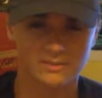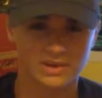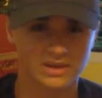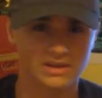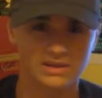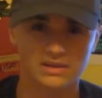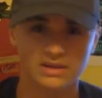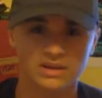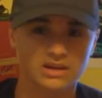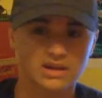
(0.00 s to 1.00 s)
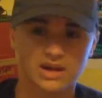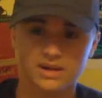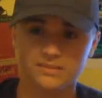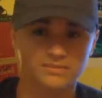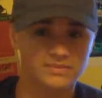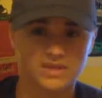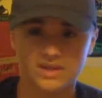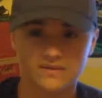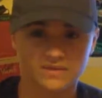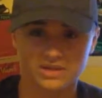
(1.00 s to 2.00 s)
and I
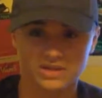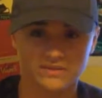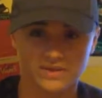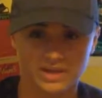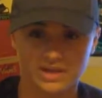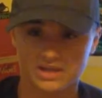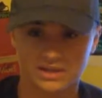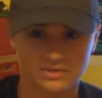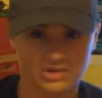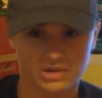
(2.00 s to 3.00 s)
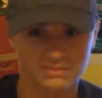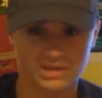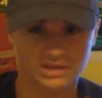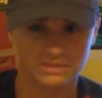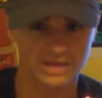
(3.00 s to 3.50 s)
definitely, if I can, I'll try and pick up